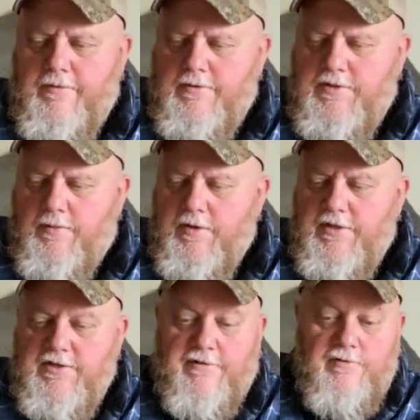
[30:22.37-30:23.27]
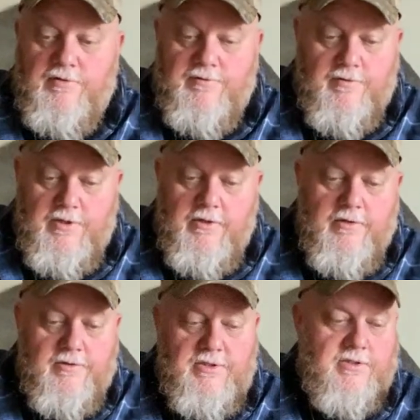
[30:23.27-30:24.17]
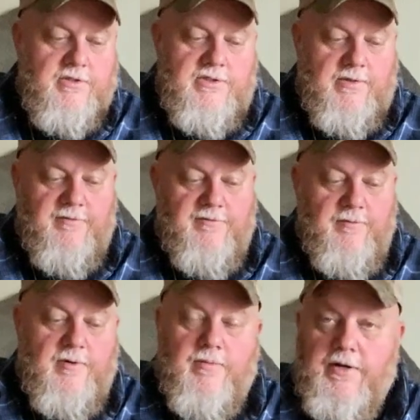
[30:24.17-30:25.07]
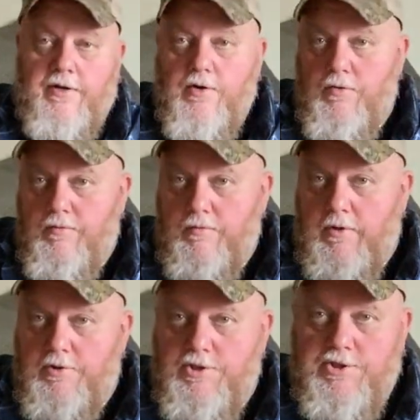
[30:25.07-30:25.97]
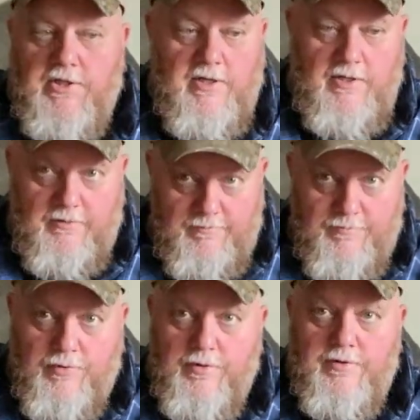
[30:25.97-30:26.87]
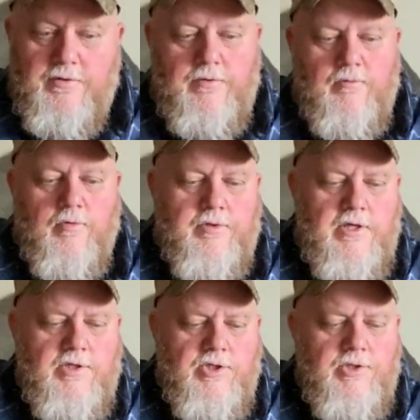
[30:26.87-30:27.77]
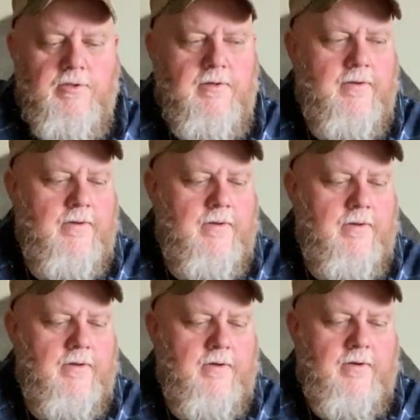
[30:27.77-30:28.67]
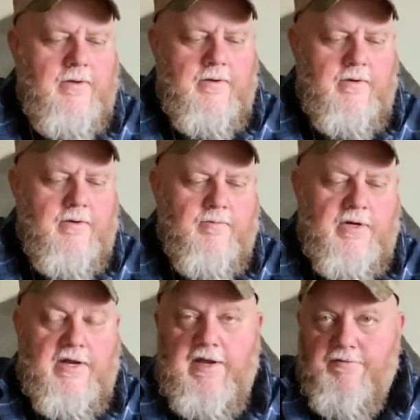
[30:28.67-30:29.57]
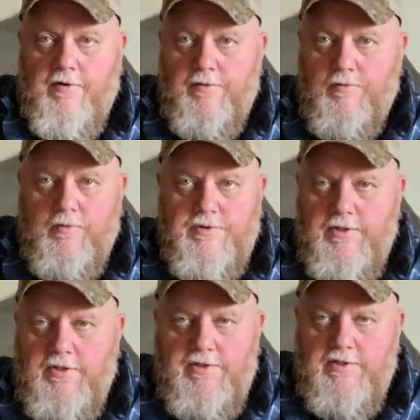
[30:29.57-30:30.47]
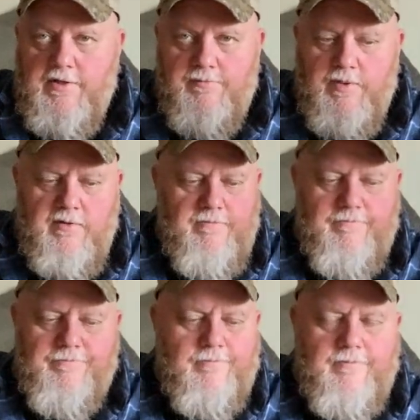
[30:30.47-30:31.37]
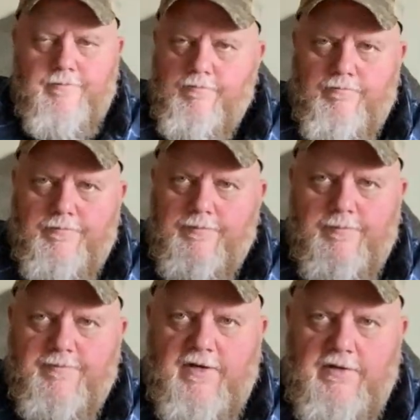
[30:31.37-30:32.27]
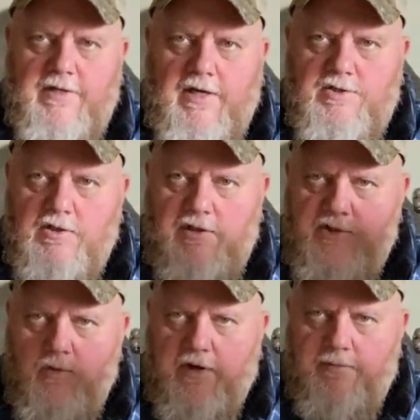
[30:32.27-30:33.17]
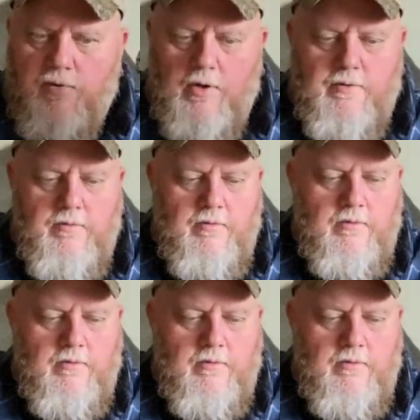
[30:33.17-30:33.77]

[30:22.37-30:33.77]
some of these I've used for years. Some of them are brand new, are just getting put into rotation. But I have other ones of these and they've been fantastic. That's why I bought